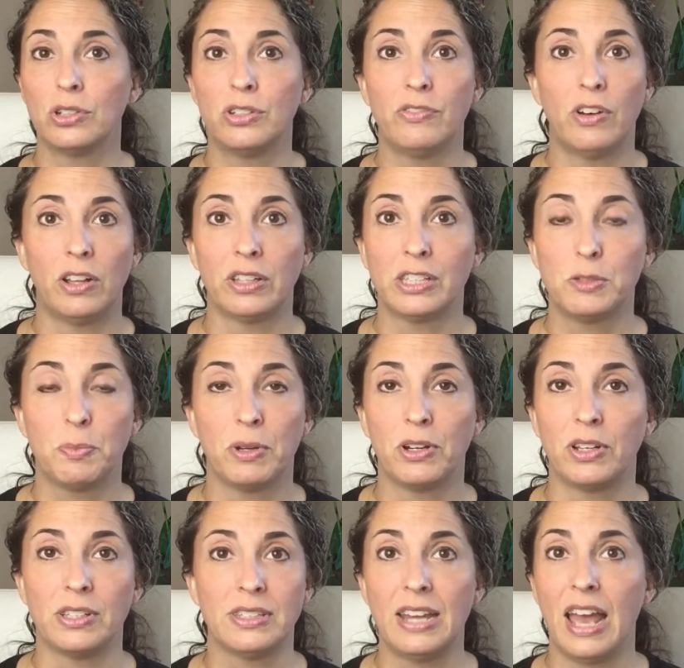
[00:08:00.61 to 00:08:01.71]
you've all
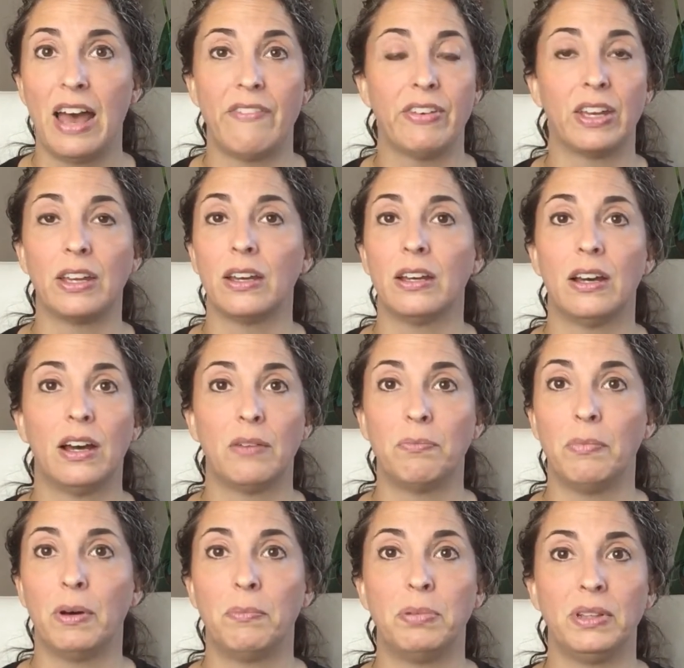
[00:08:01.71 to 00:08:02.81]
experienced having
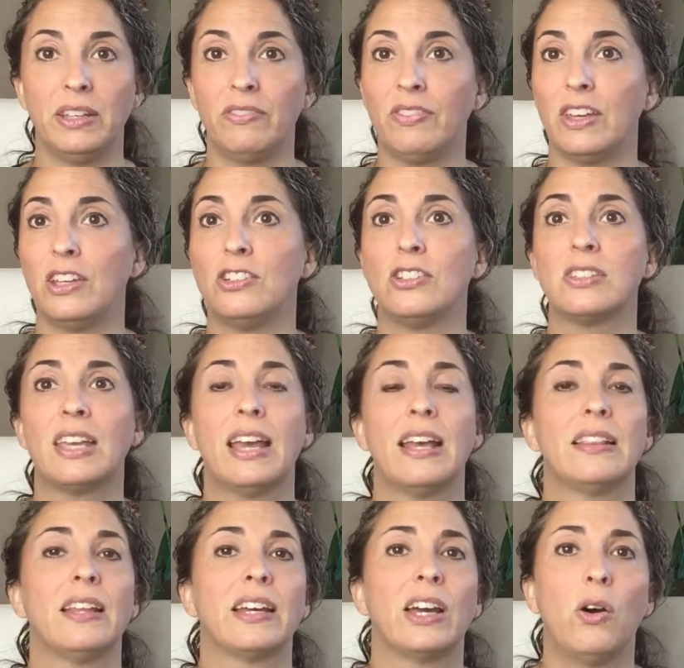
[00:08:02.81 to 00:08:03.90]
a belief that you just can't
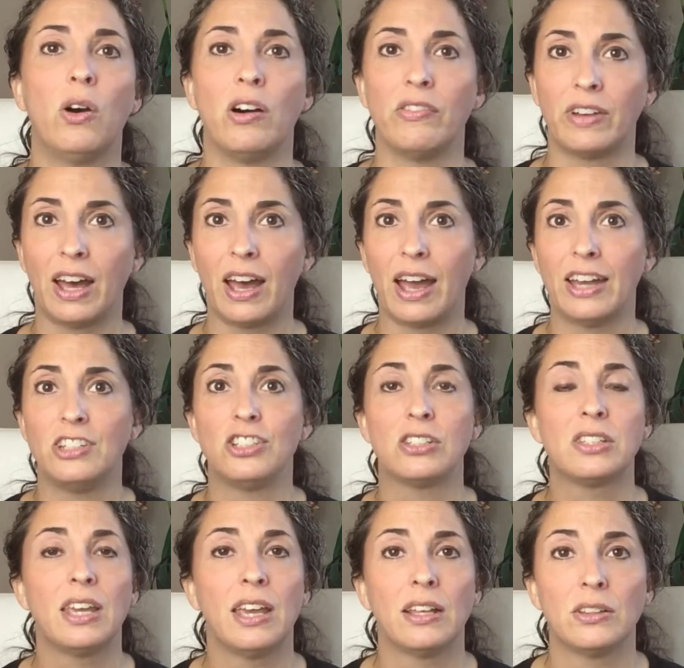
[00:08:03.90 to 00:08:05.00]
let go of. God, I
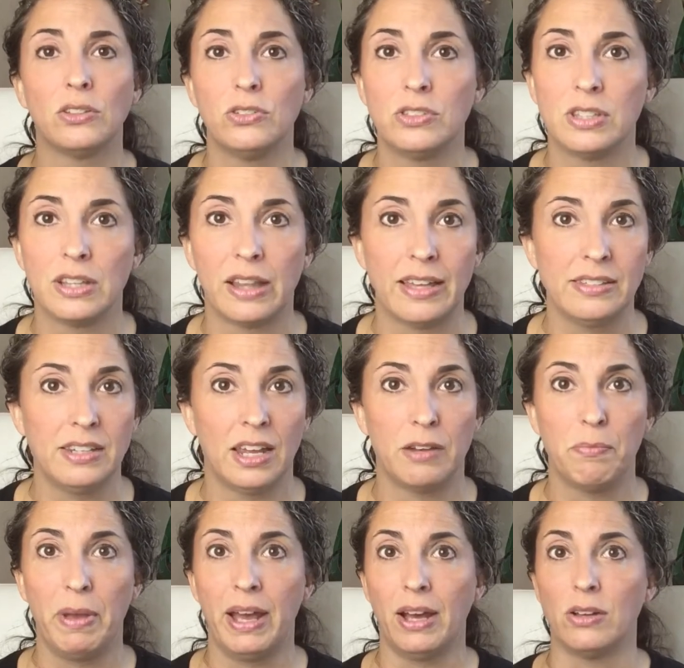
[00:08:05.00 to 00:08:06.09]
just can't lose the last 10
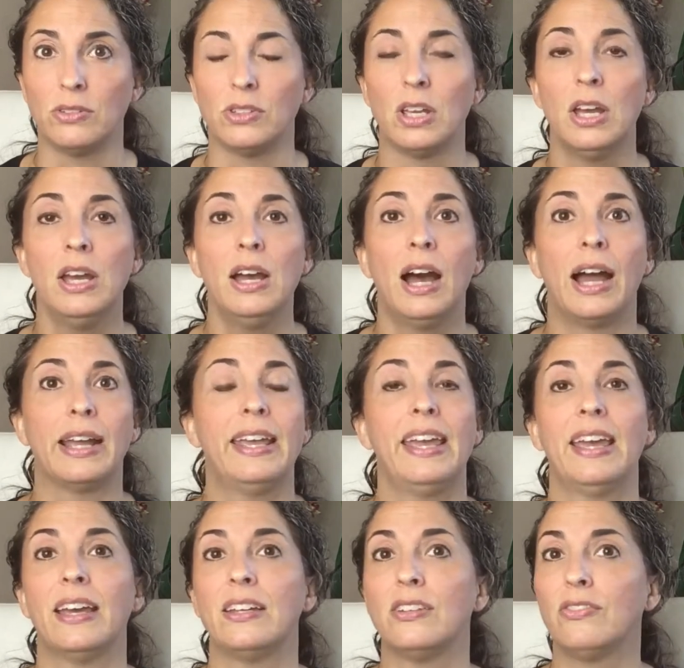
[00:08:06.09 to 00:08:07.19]
pounds. I
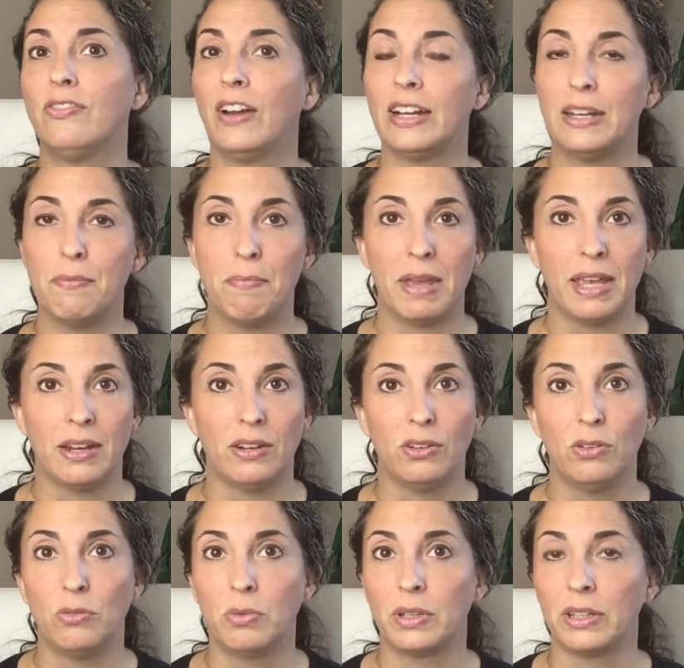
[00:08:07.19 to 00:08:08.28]
can't find a mate
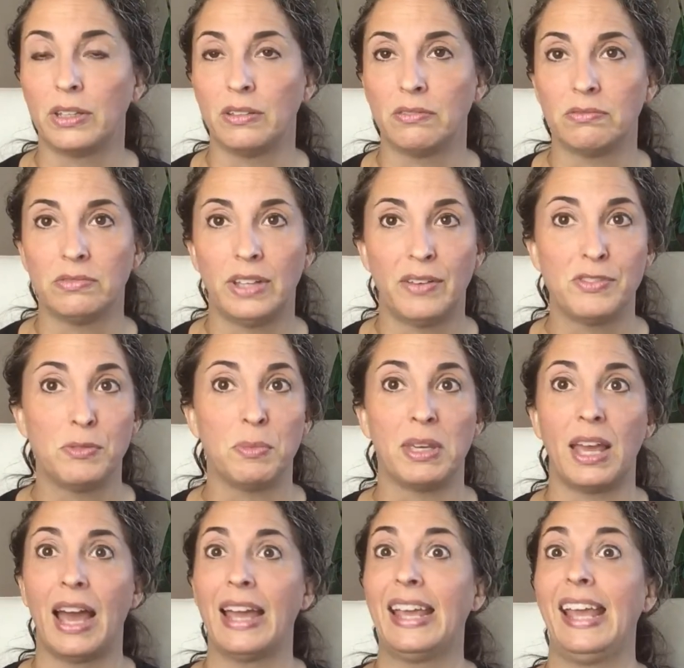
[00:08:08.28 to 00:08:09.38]
who really loves
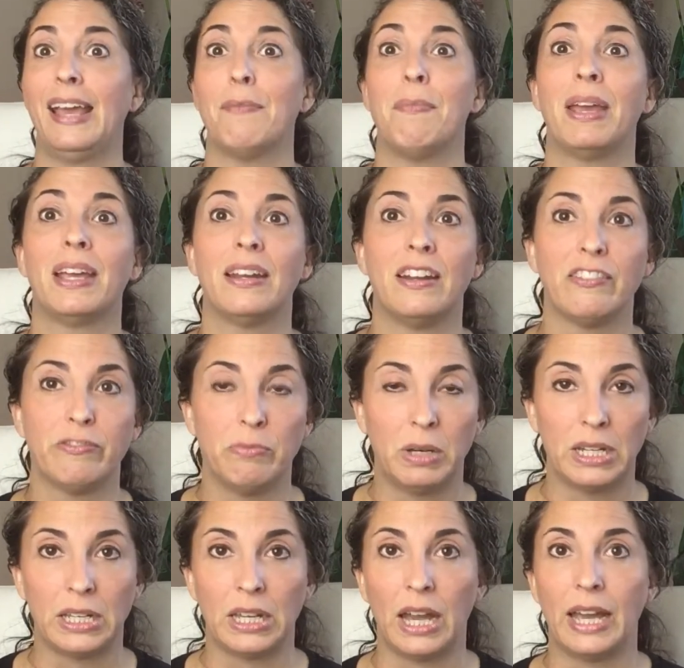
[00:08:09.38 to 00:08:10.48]
me. I can't make enough
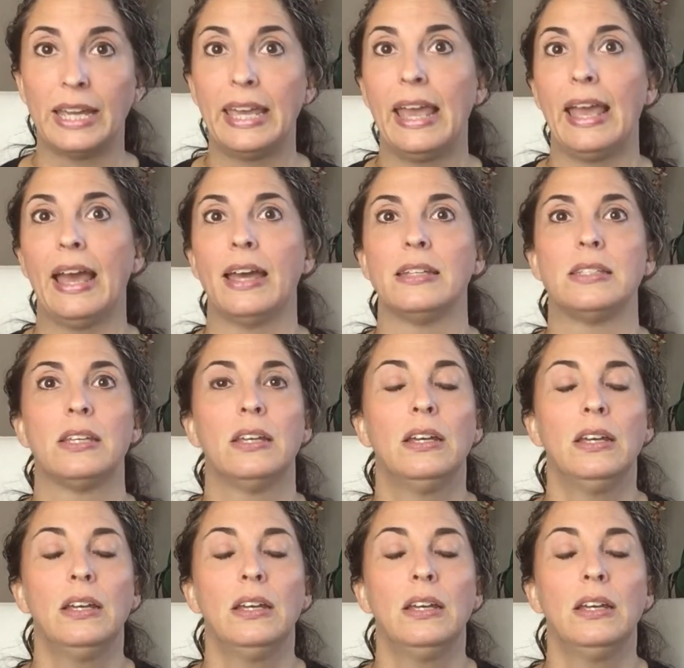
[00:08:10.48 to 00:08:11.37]
money. I can't